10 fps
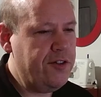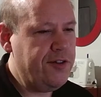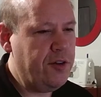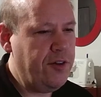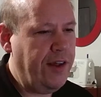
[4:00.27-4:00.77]

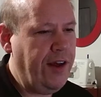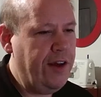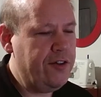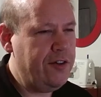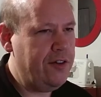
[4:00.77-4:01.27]
sort of like
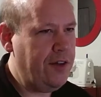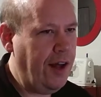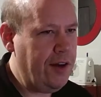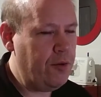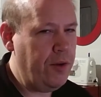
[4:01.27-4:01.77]

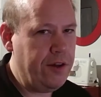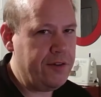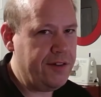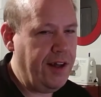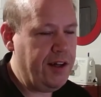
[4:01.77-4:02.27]
I don't really
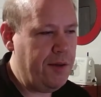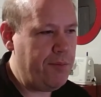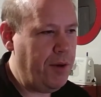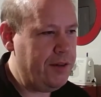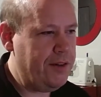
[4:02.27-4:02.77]
understand
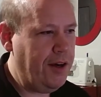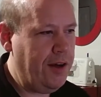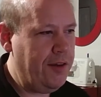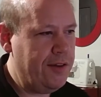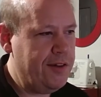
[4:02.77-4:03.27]
it, but
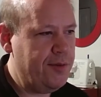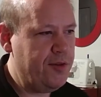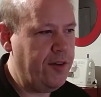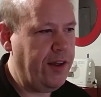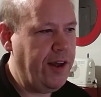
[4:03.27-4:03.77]
there's some
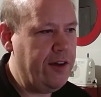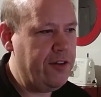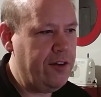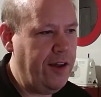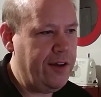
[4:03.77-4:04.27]
sort of like
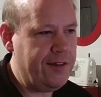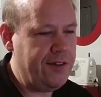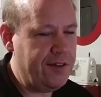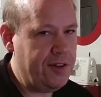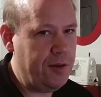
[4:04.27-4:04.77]
underlying
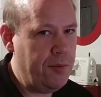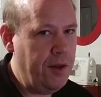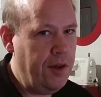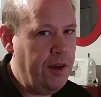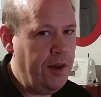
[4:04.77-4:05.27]
system,
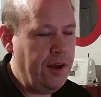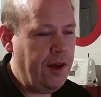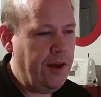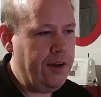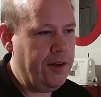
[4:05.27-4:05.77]

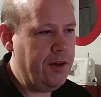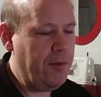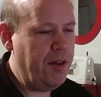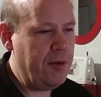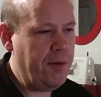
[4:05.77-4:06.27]
and it could
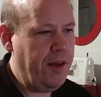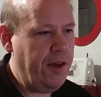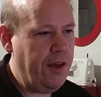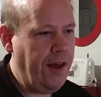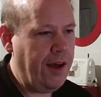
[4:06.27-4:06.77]
either
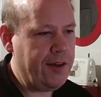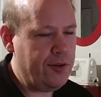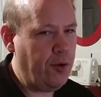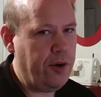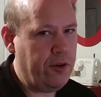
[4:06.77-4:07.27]
be
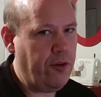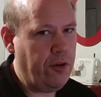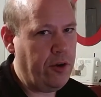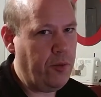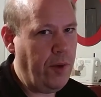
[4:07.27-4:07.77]
Xorg
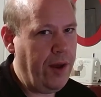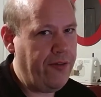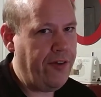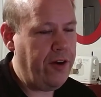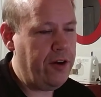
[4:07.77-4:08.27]
or
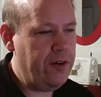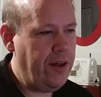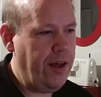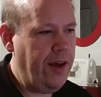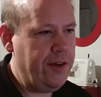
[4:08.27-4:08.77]
Wayfarer,
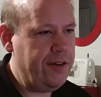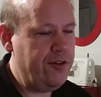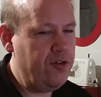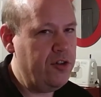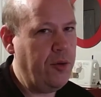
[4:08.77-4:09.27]
and it's
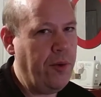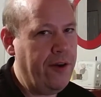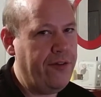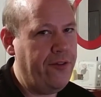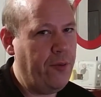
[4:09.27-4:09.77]
usually
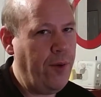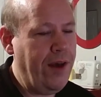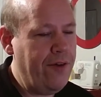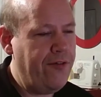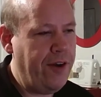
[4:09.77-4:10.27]

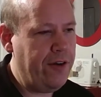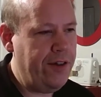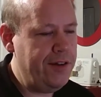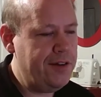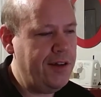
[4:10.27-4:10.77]
Wayfarer
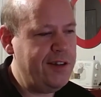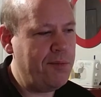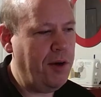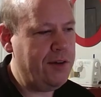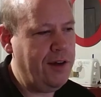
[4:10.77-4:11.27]
these days,
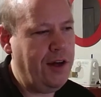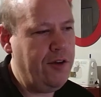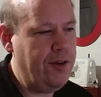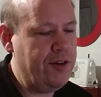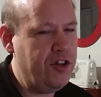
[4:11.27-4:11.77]
but
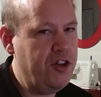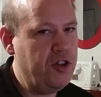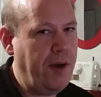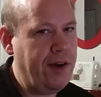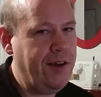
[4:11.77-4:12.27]
you can change
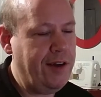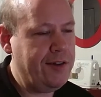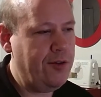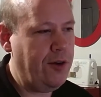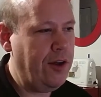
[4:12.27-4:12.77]
it back to
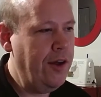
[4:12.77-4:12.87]
Xorg